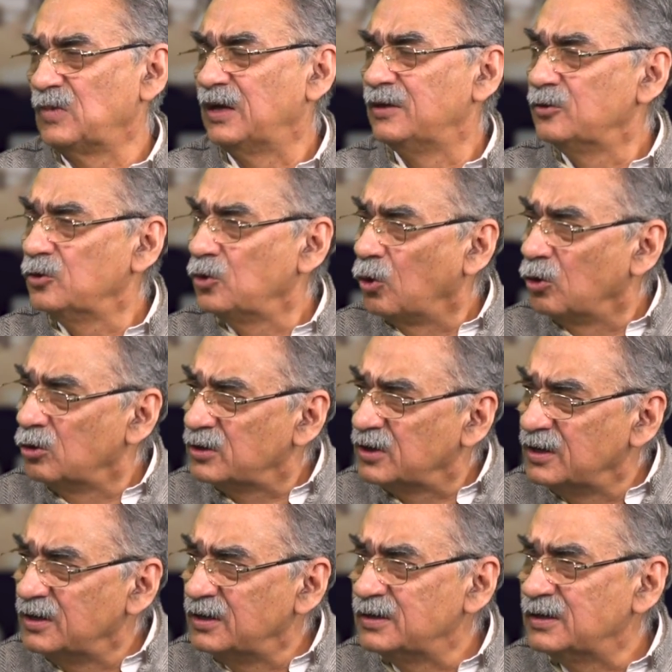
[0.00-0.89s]
And the
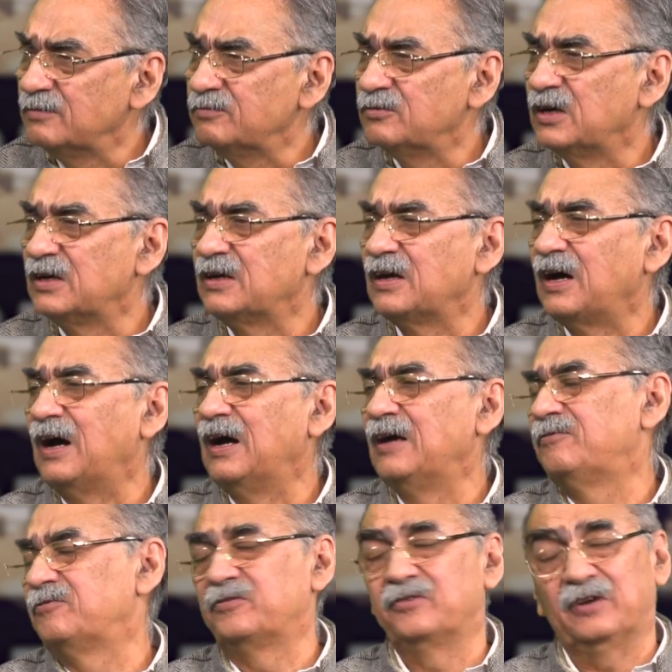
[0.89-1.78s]
alternative that
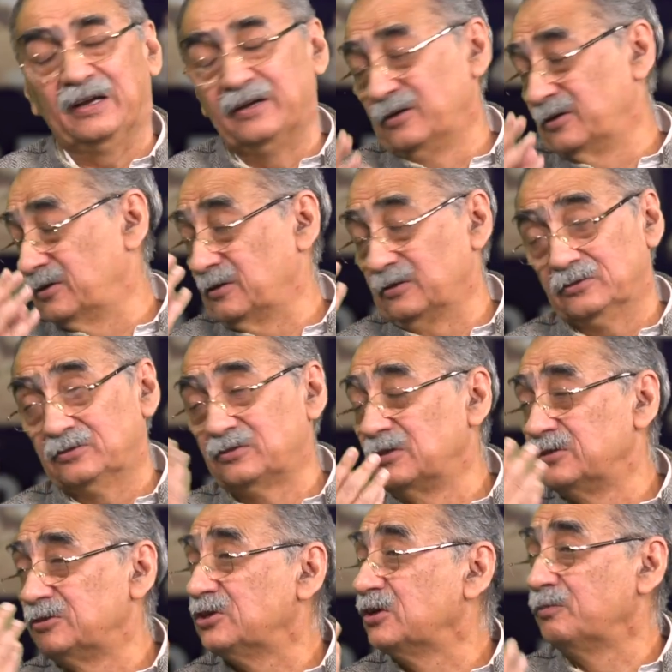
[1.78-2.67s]
I find
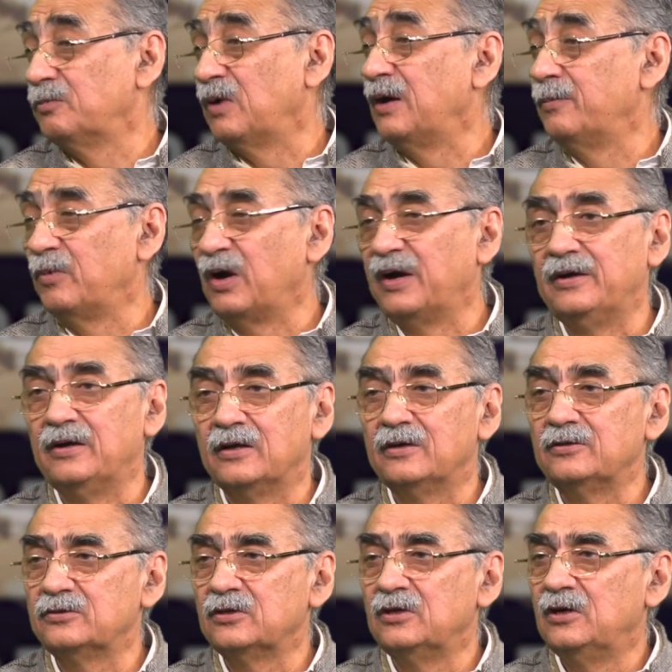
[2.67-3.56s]
searching my
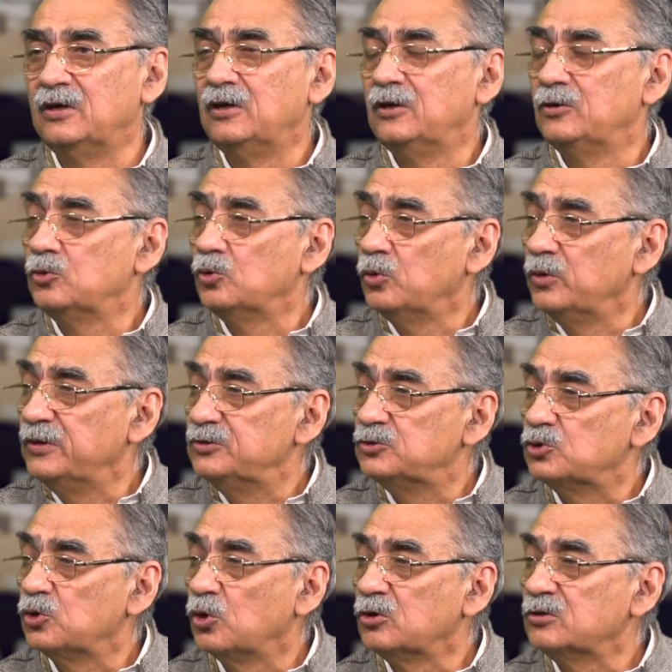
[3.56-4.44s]
mind is to
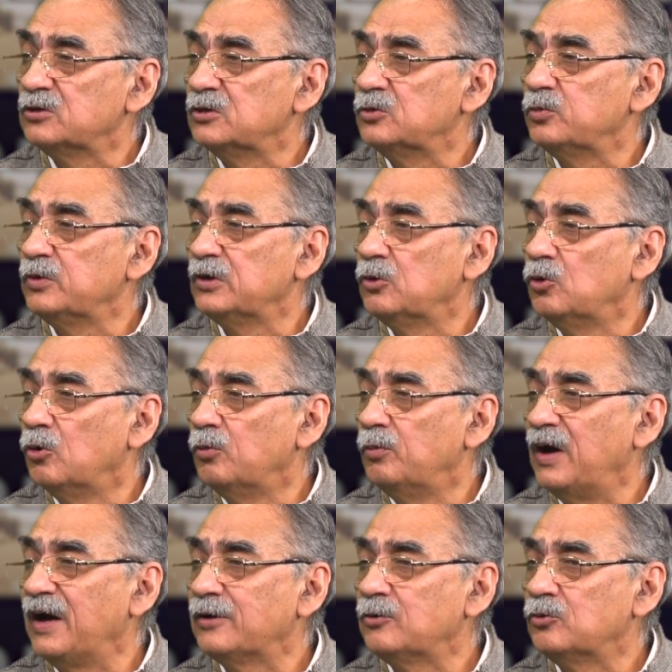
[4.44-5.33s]
ensure that we
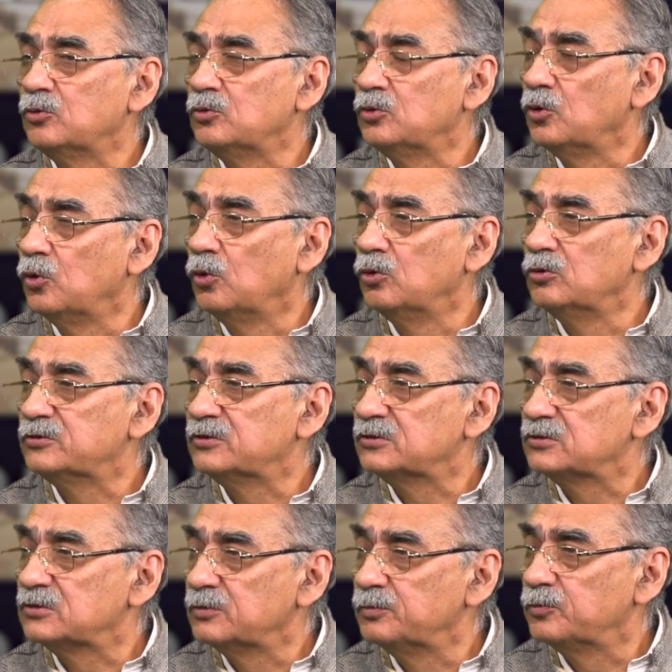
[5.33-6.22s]
go back to the old
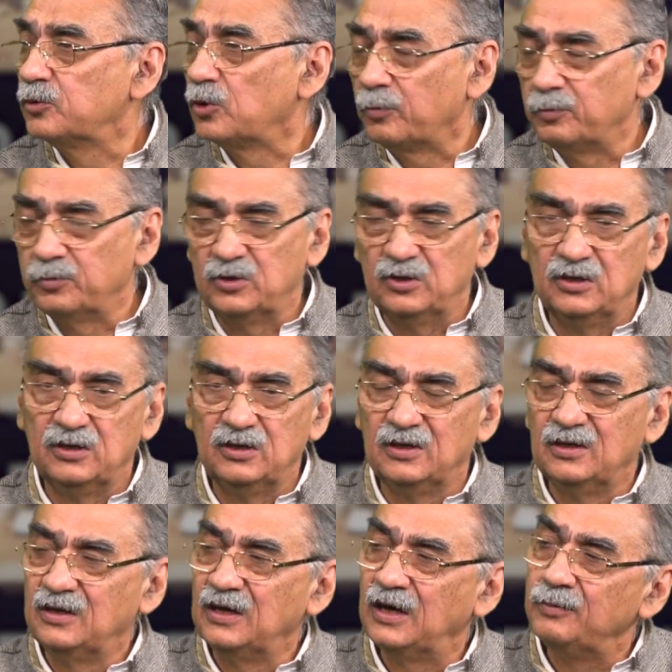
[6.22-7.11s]
system properly.
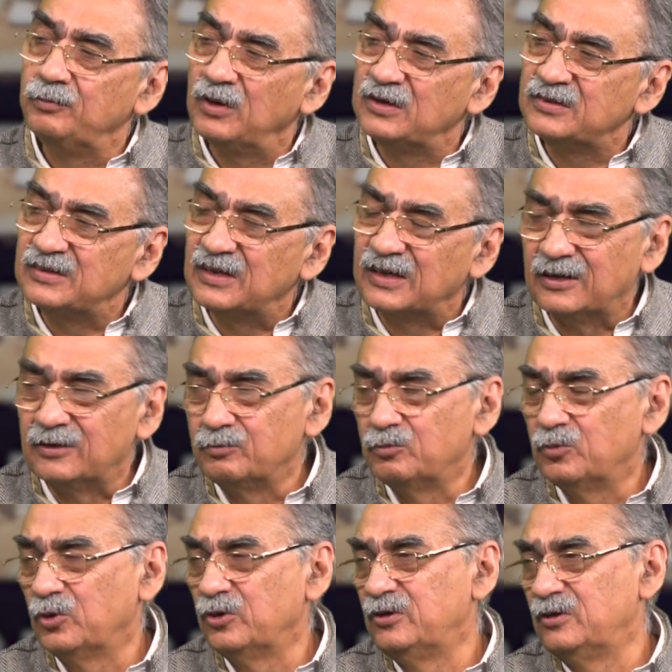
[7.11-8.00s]
And my
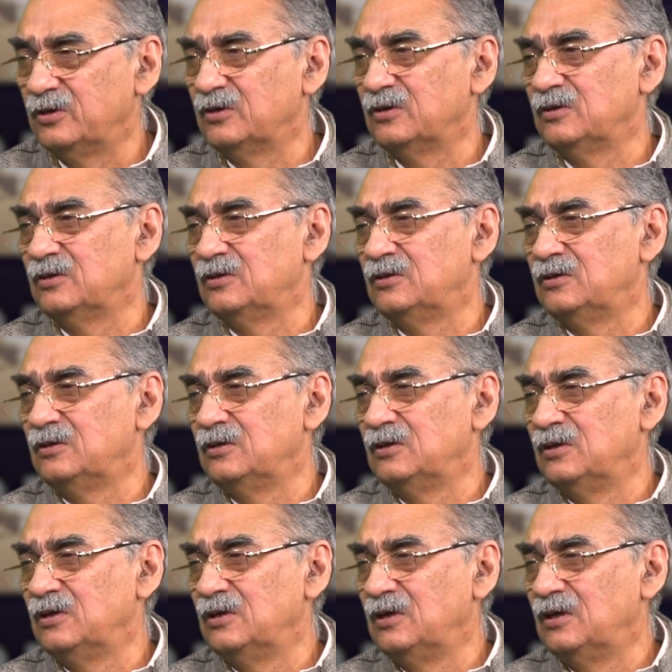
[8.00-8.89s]
second
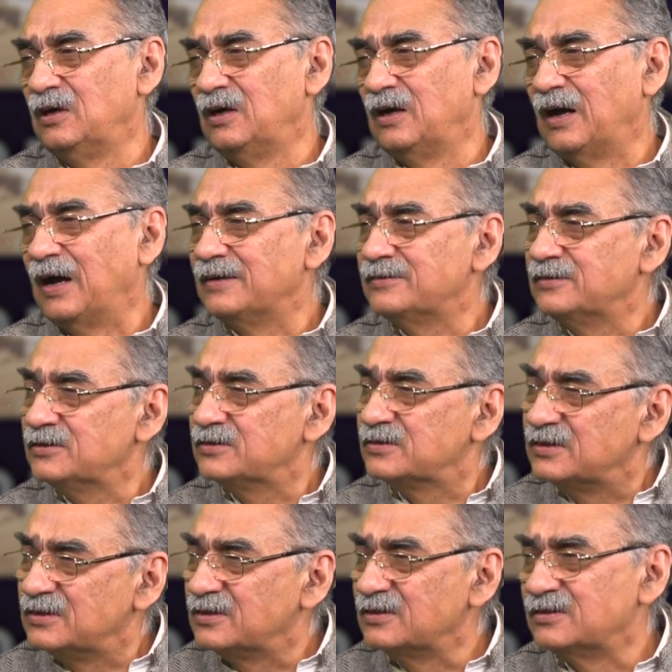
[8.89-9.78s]
point, as
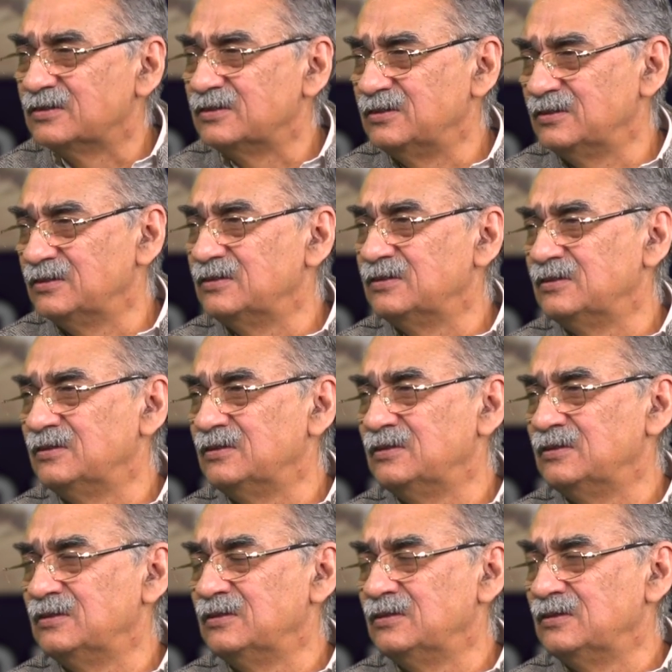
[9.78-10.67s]
a citizen,
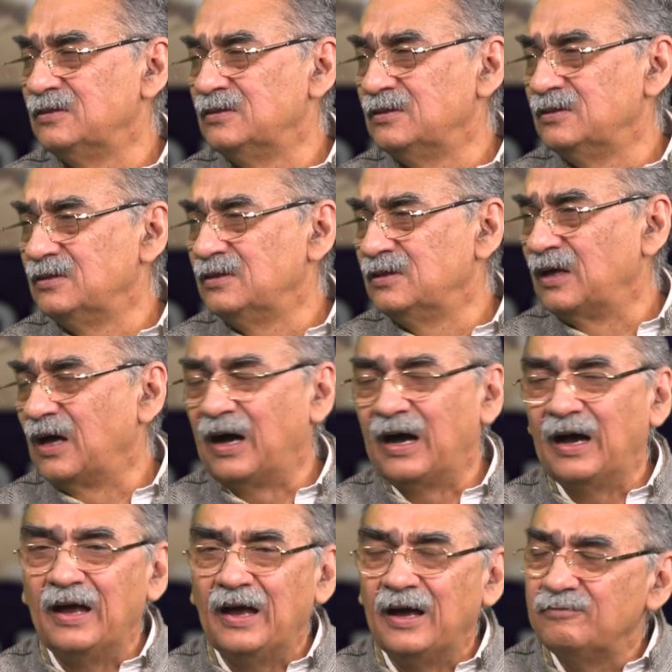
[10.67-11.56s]

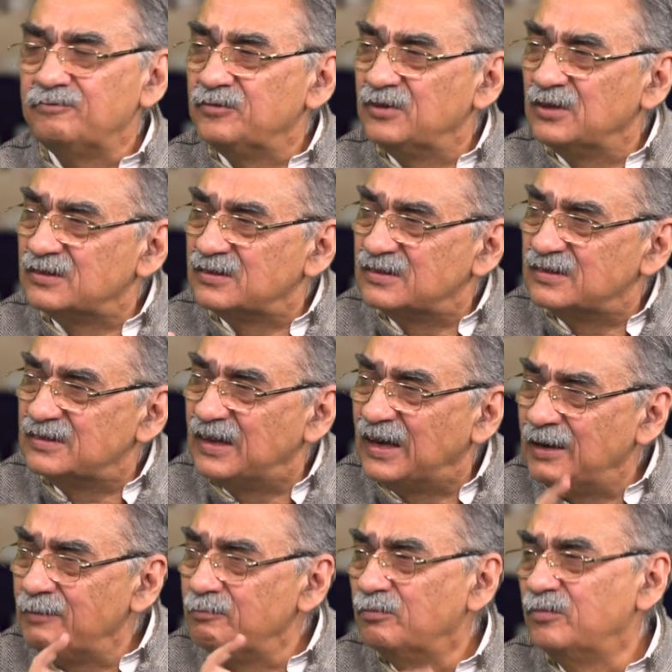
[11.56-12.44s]
I have the
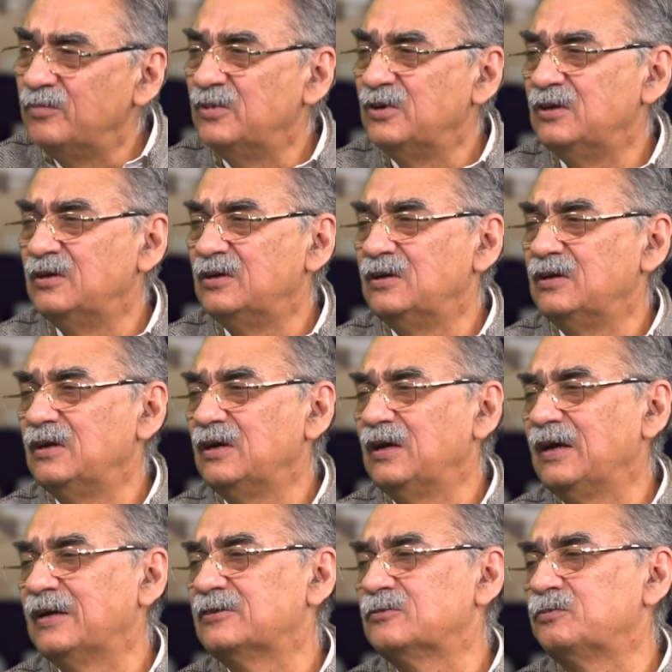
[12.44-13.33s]
same
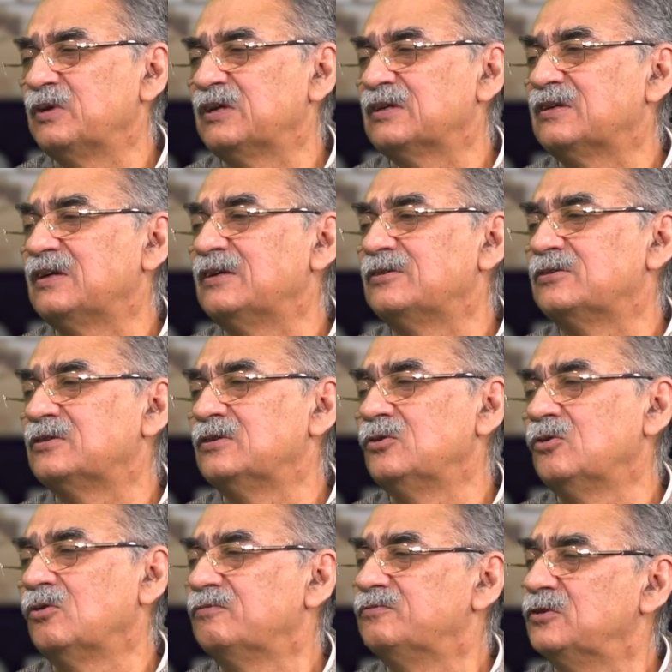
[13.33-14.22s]

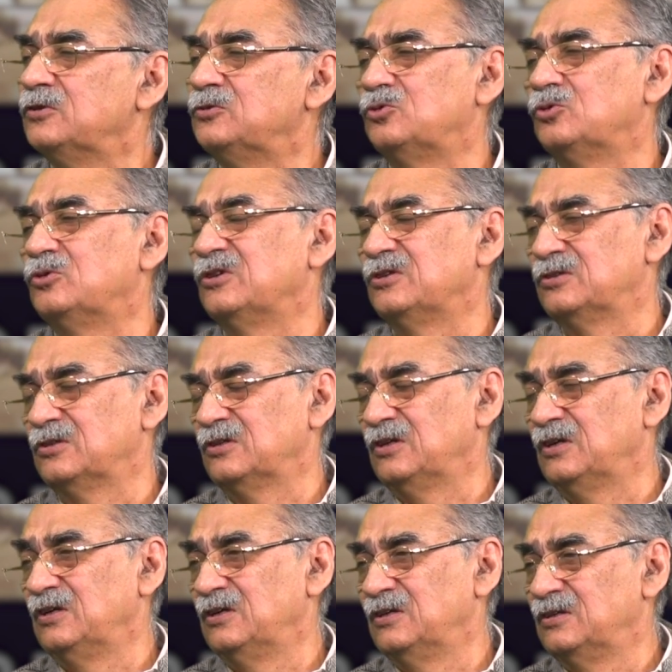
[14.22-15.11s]
expectation of the
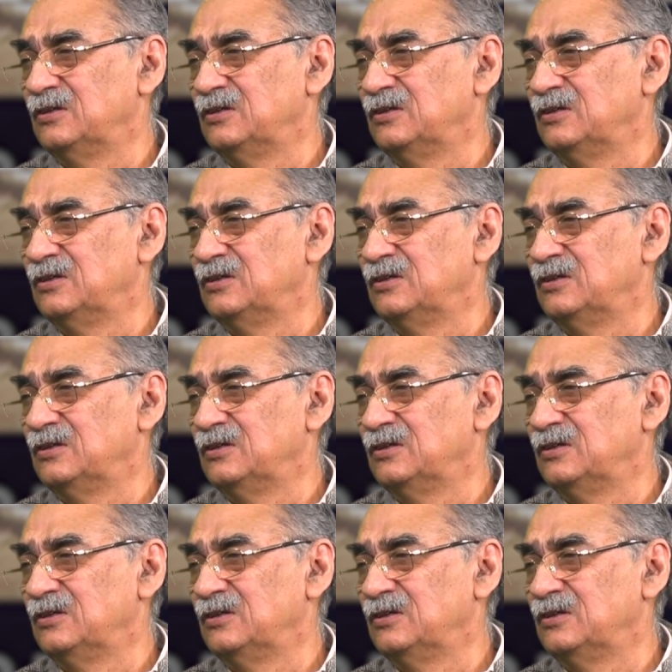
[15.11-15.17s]
judiciary.